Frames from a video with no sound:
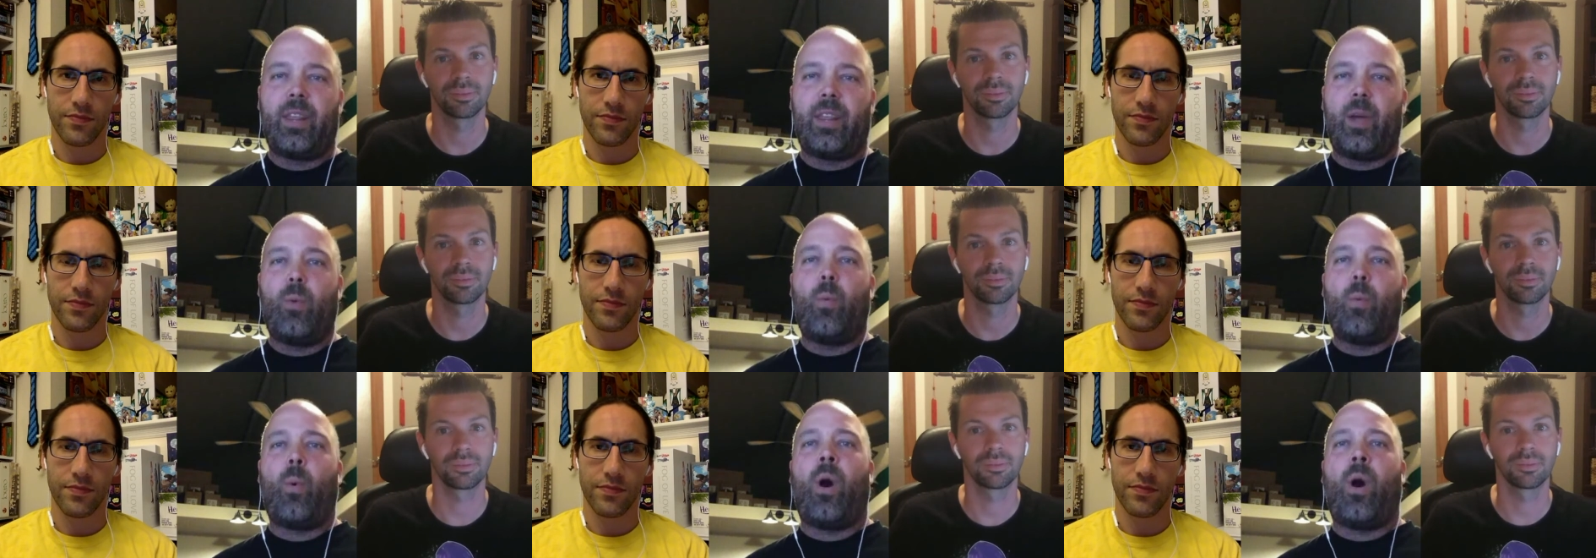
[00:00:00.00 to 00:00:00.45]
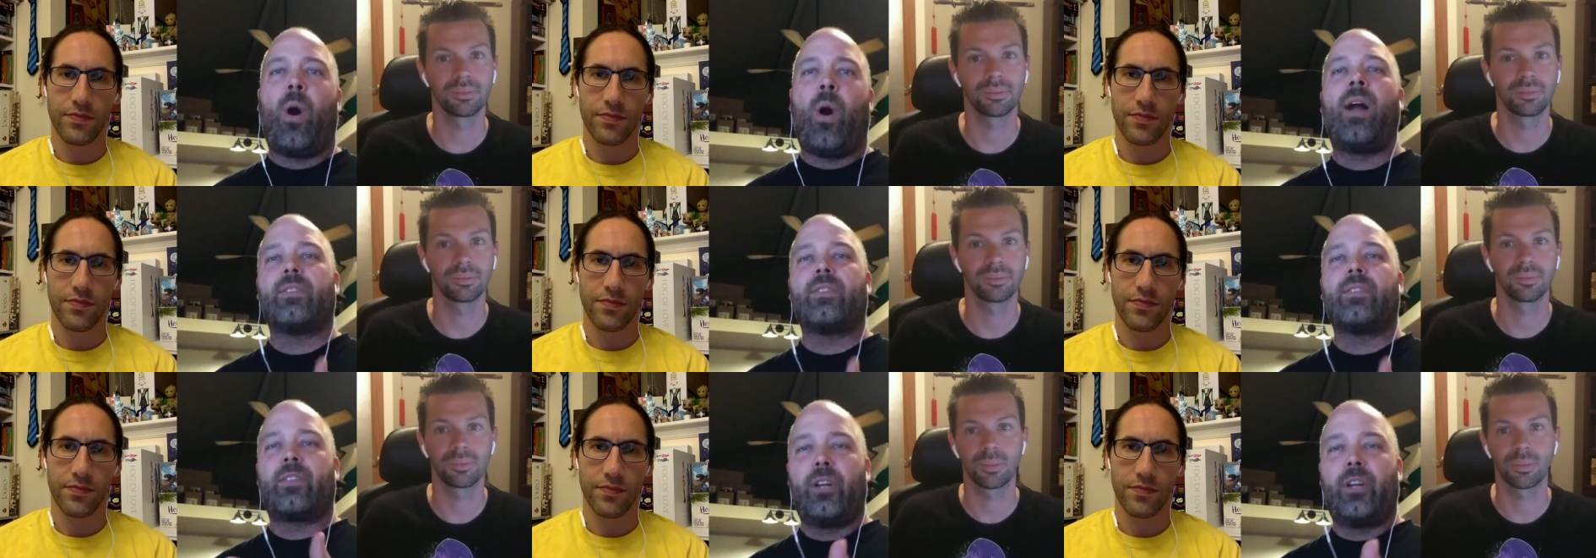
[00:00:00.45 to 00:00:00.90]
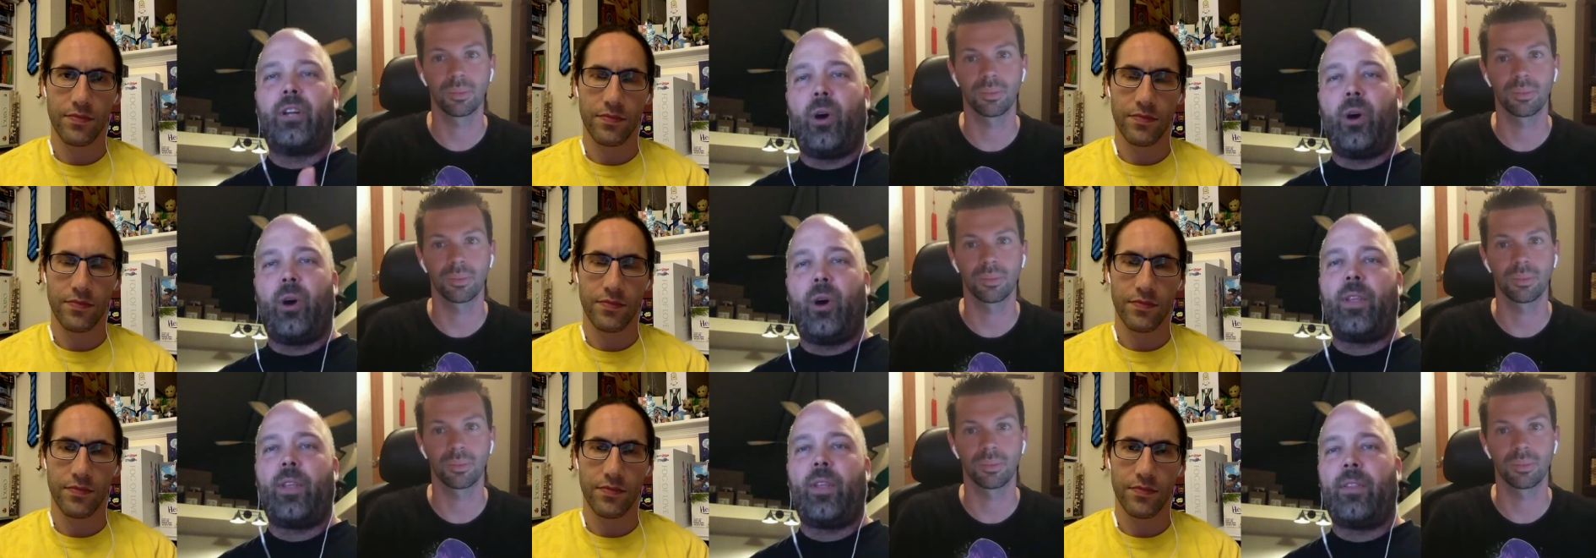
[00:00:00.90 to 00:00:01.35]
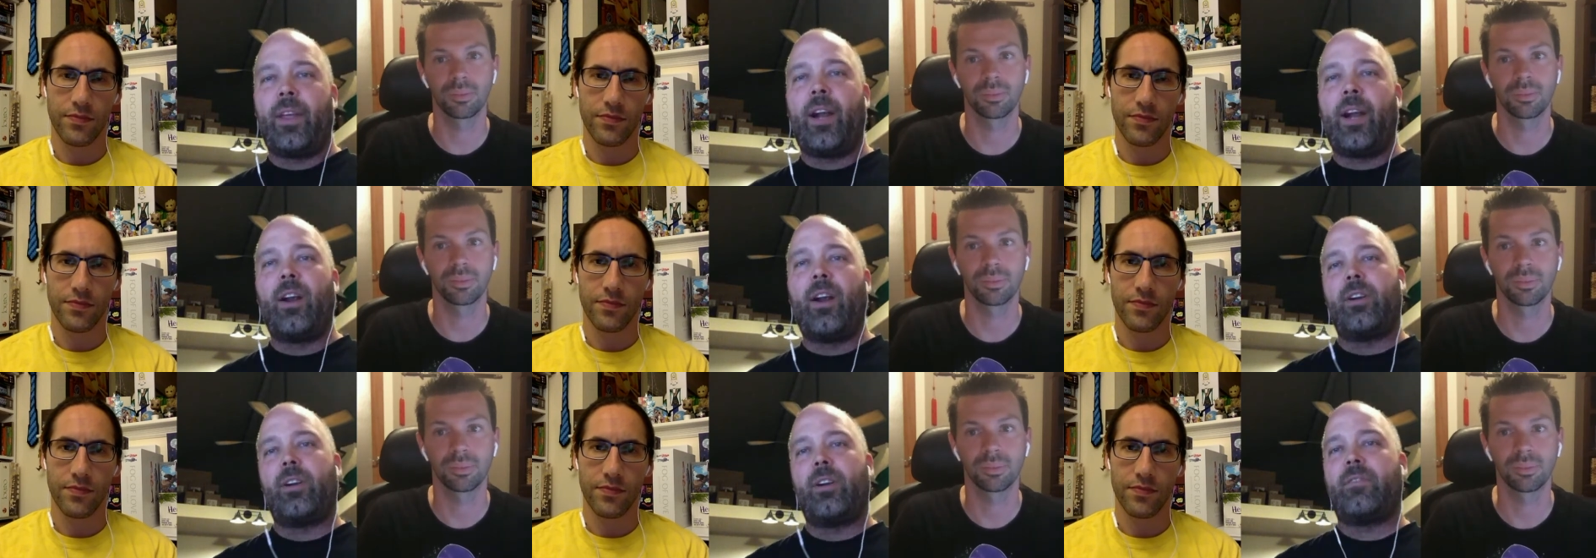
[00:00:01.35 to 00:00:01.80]
Speaker 1: they want to know they're
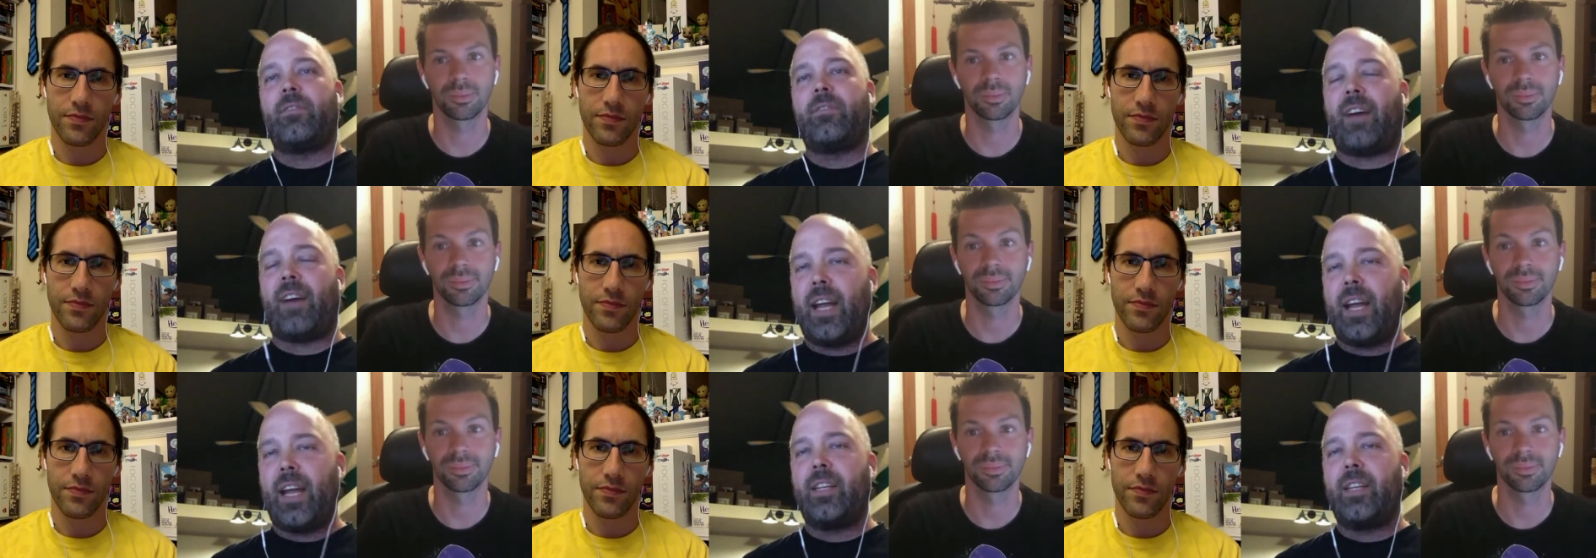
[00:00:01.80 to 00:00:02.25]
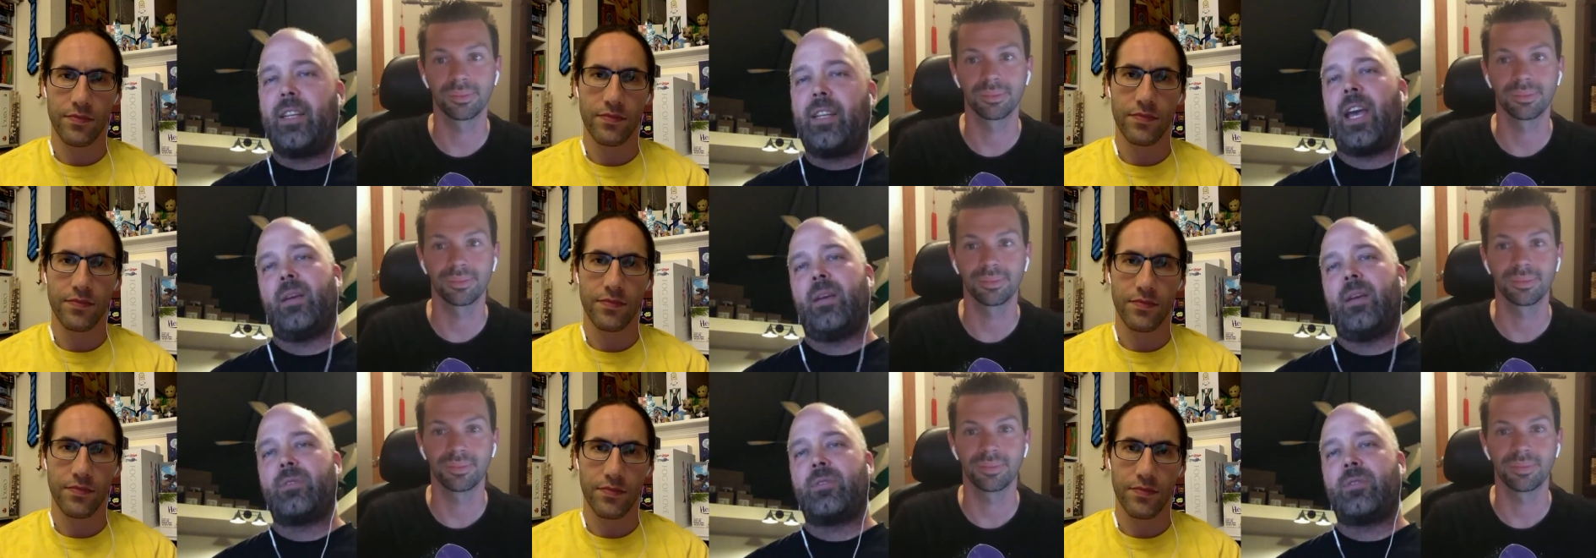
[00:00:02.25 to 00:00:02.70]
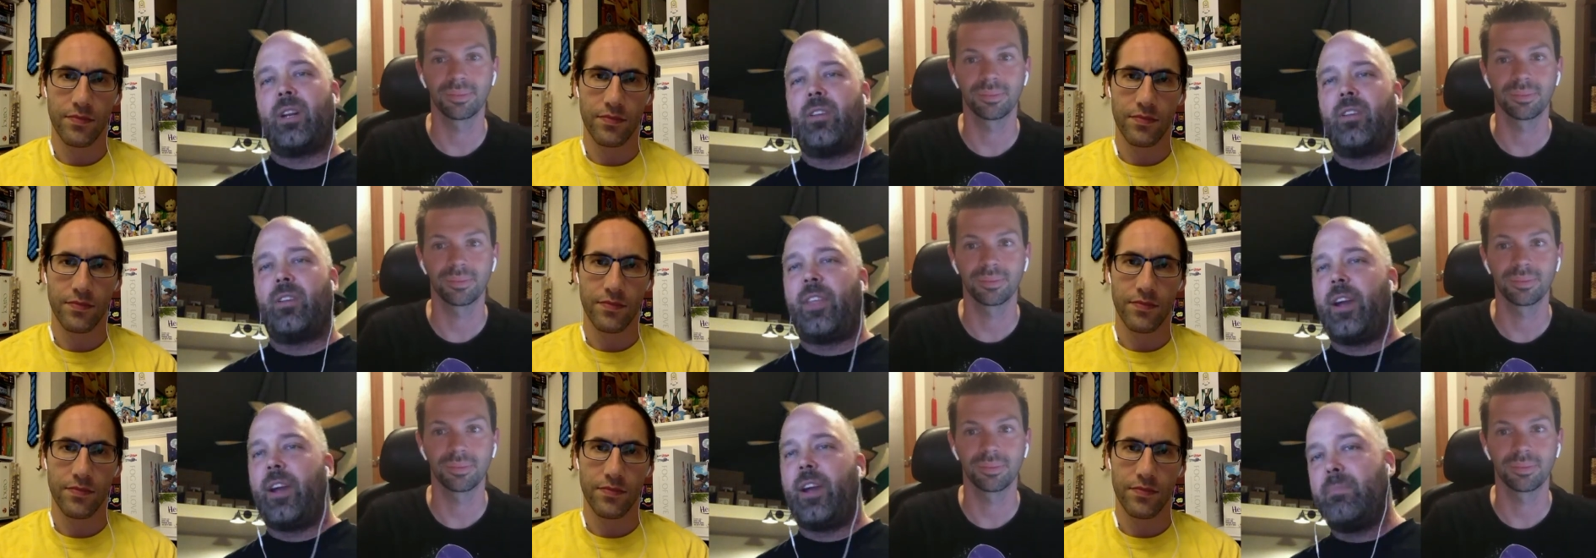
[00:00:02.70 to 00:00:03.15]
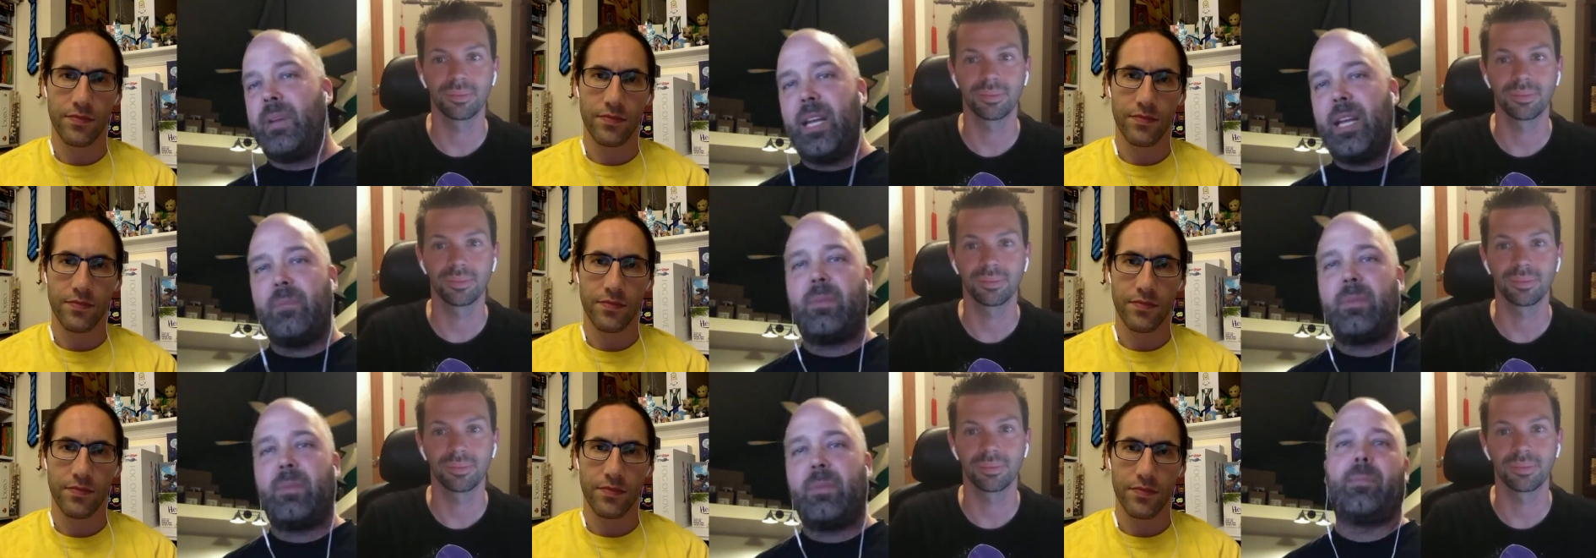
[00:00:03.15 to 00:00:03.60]
there to find games they're there to
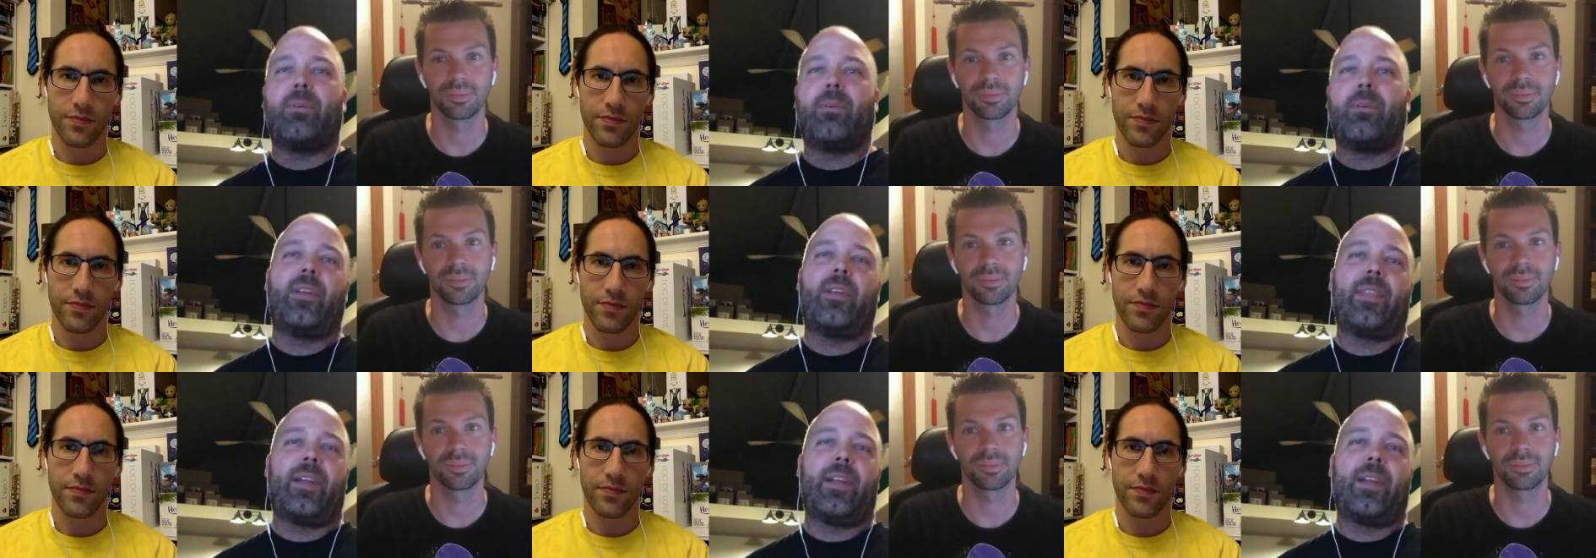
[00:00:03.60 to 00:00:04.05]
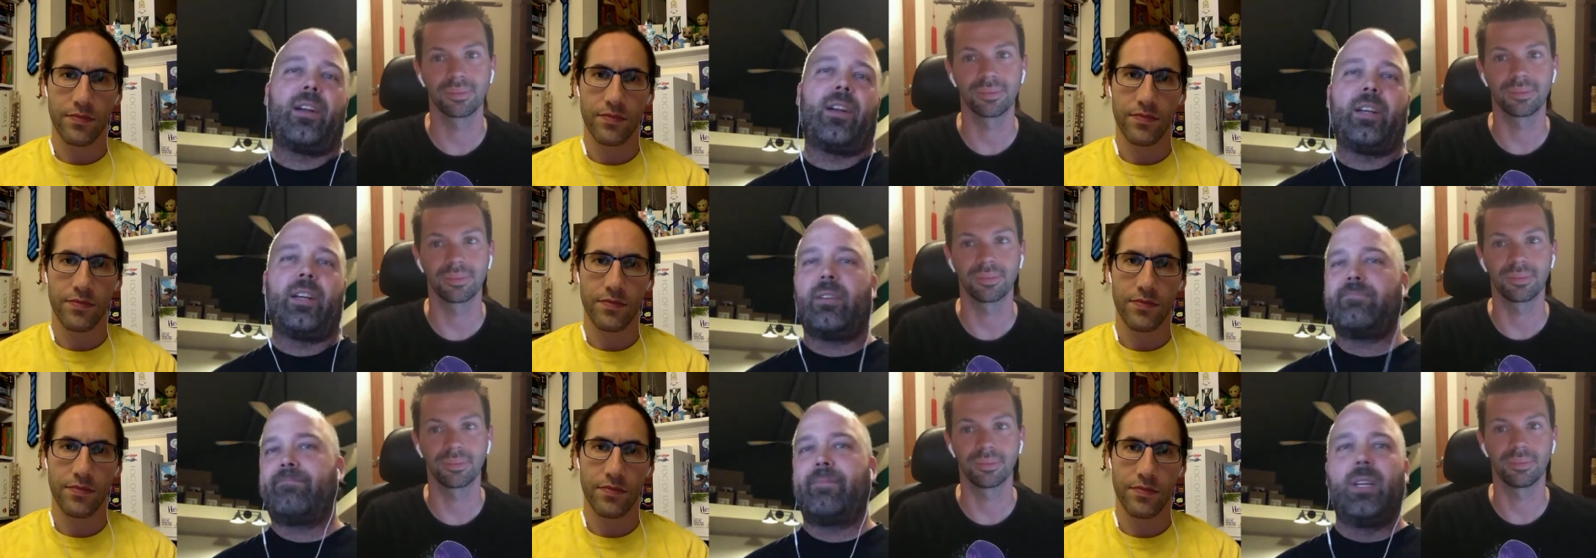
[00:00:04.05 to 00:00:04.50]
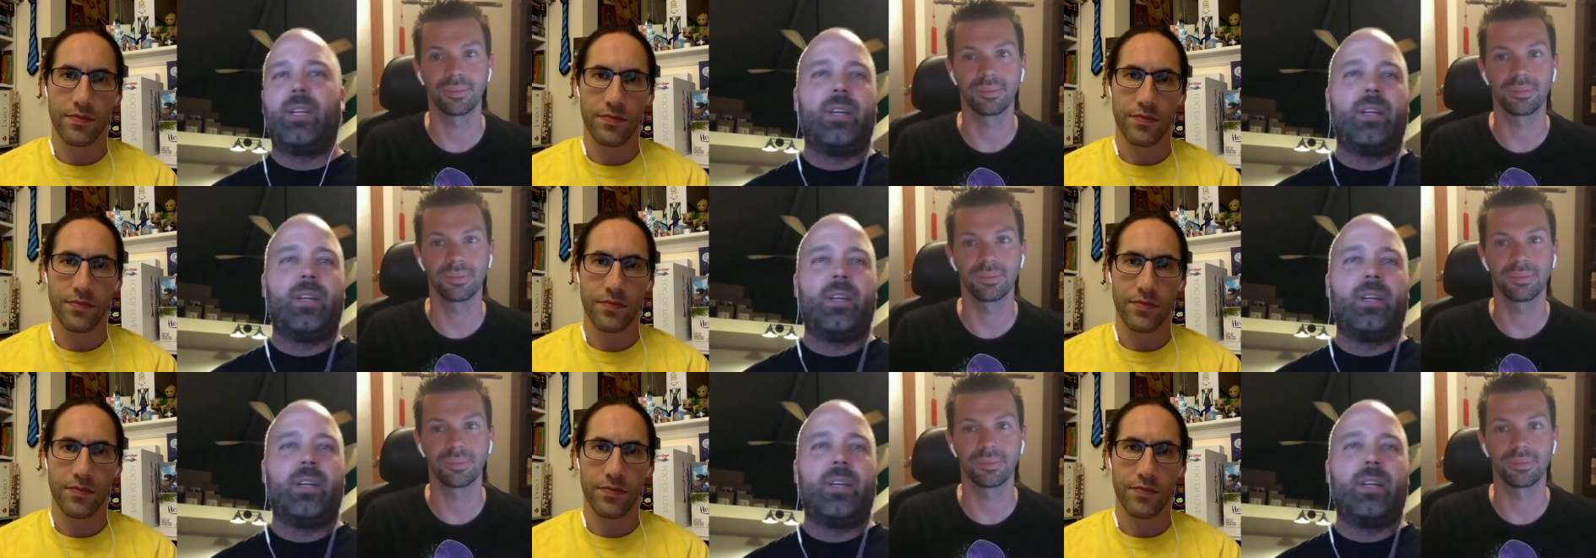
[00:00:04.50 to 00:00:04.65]
meet people they're there to